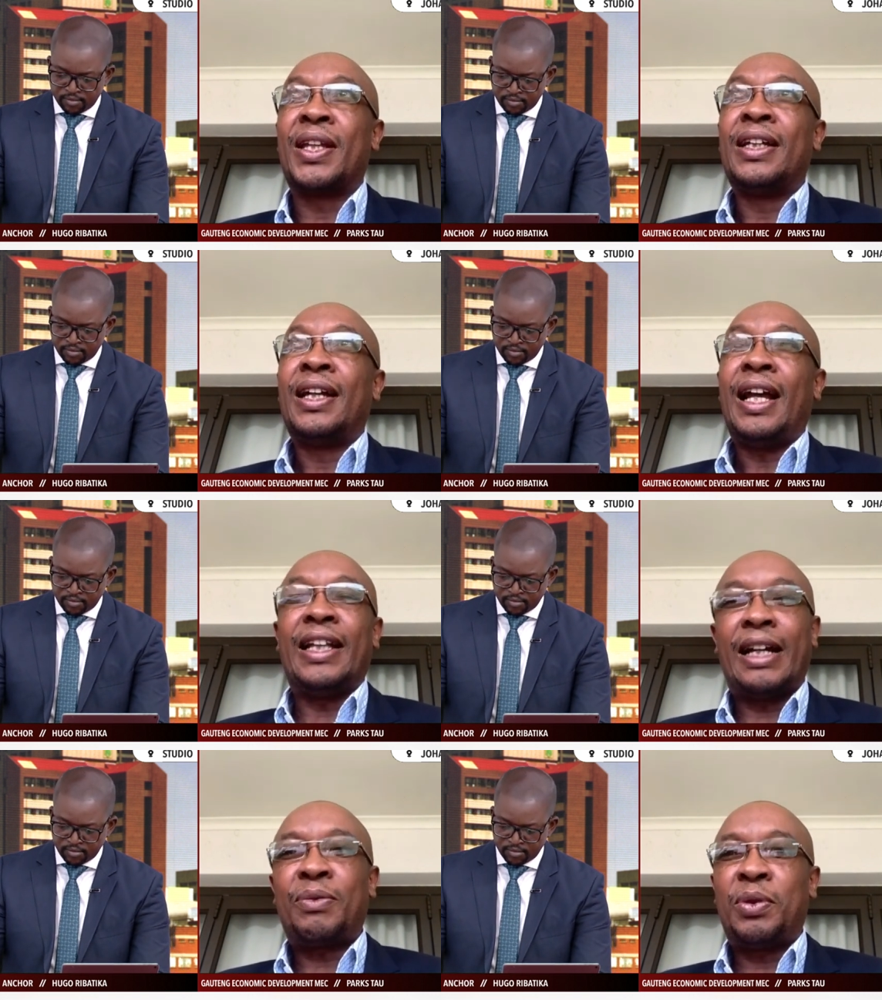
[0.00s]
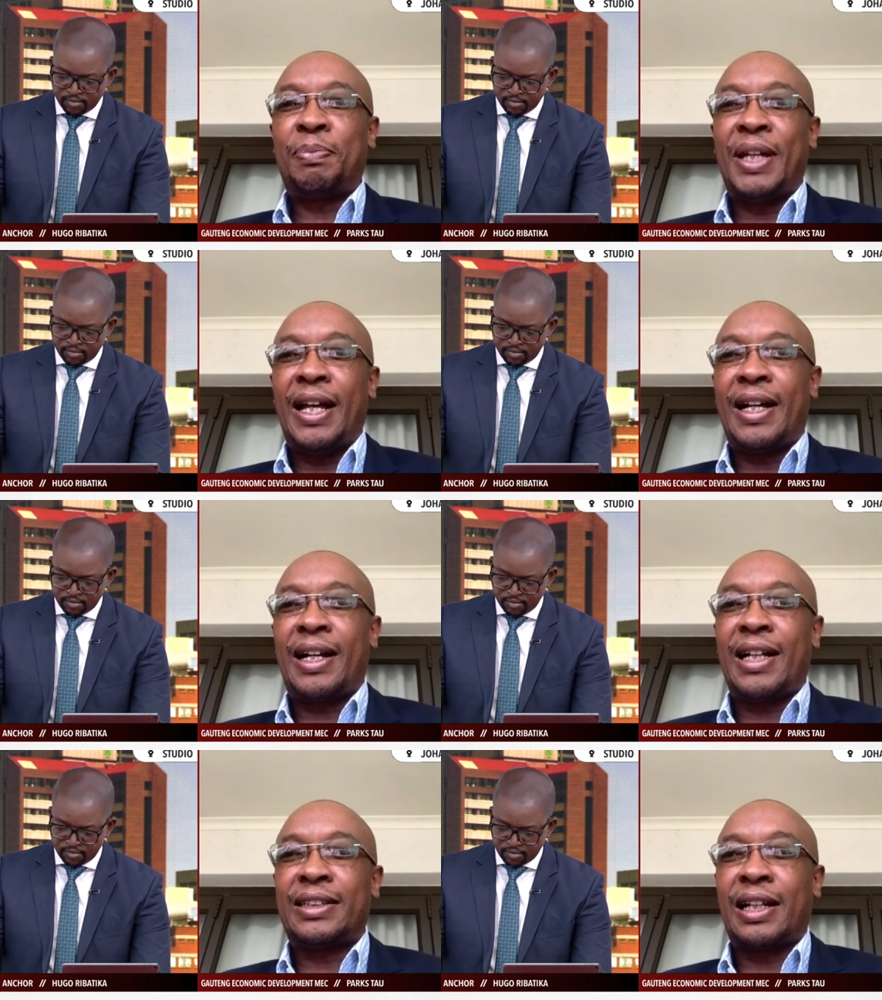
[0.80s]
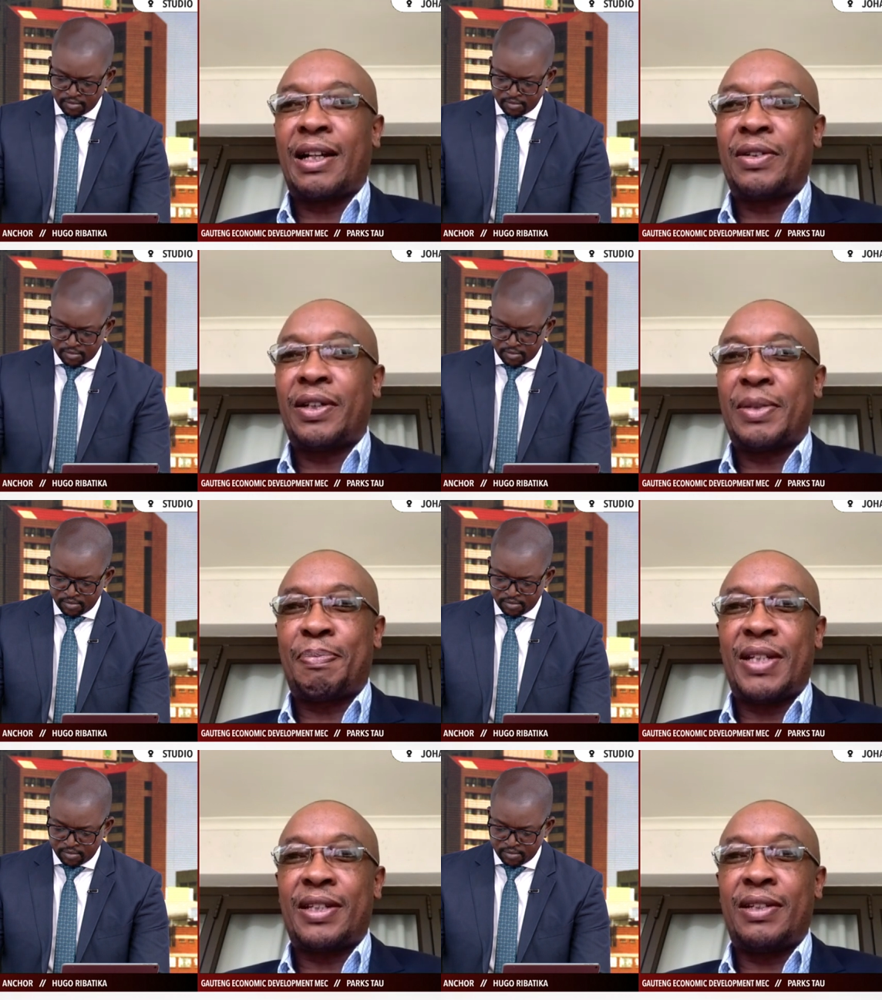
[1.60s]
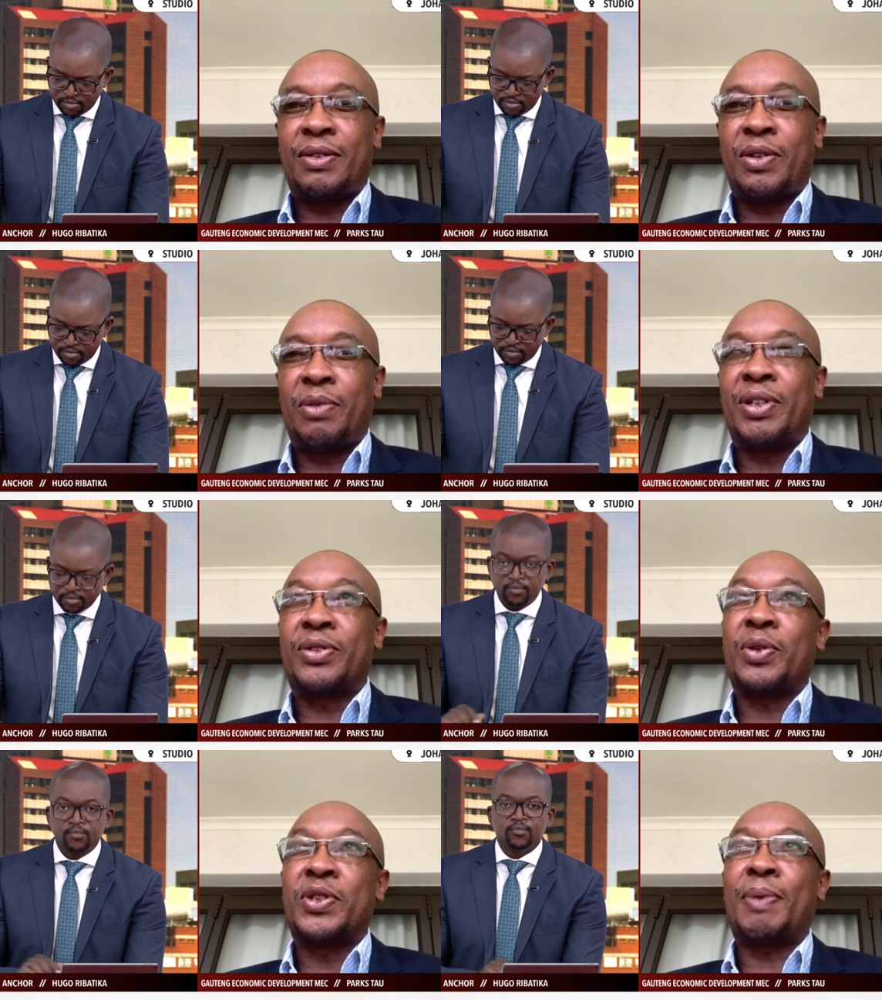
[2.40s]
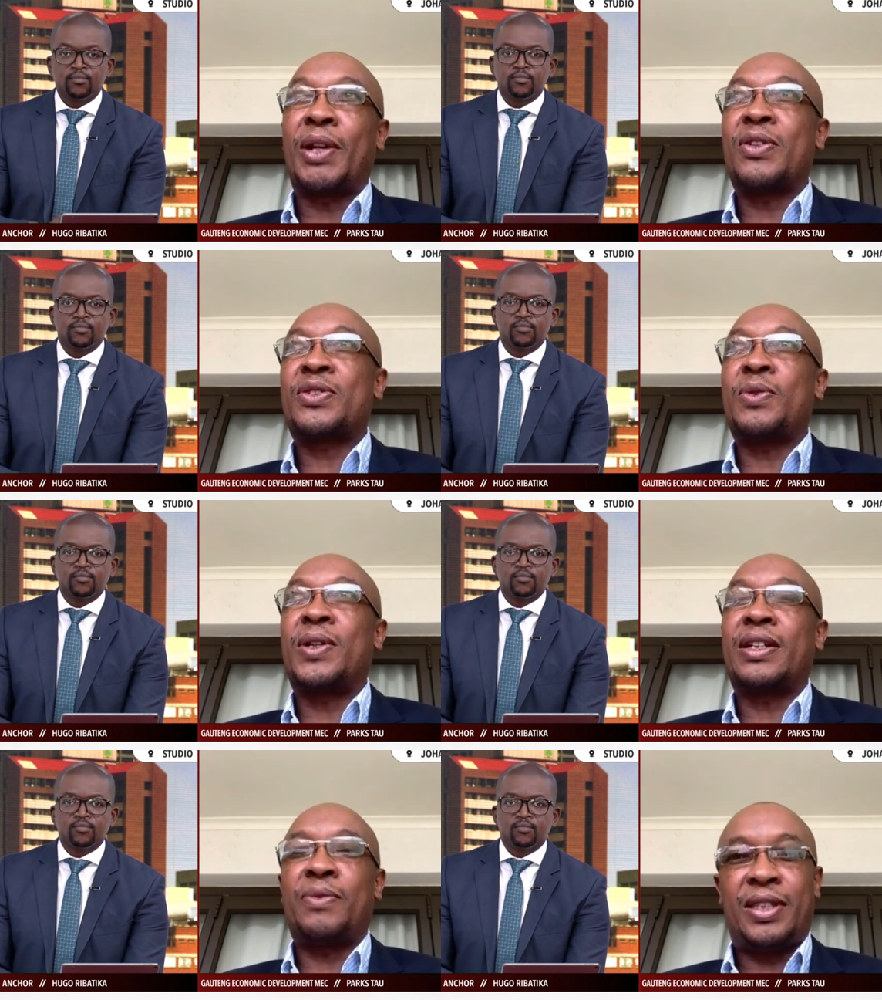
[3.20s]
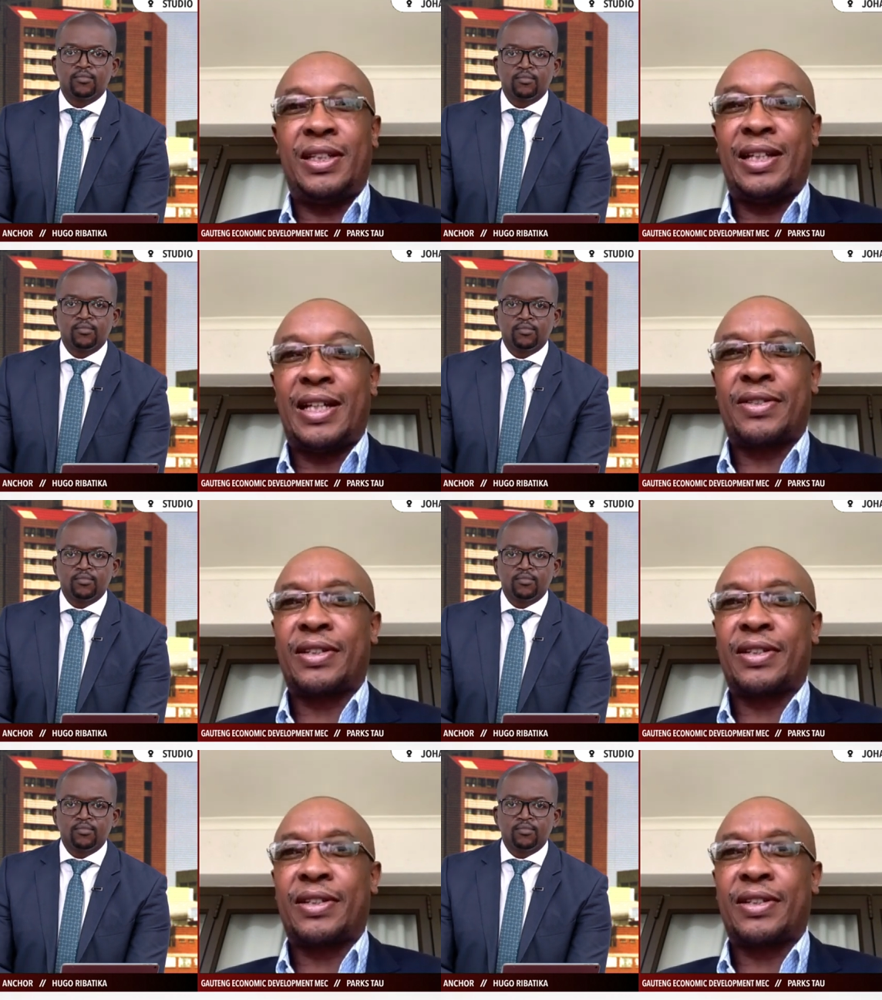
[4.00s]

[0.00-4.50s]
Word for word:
Speaker 1: And that would be anchored around our special economic zones, but also working with industry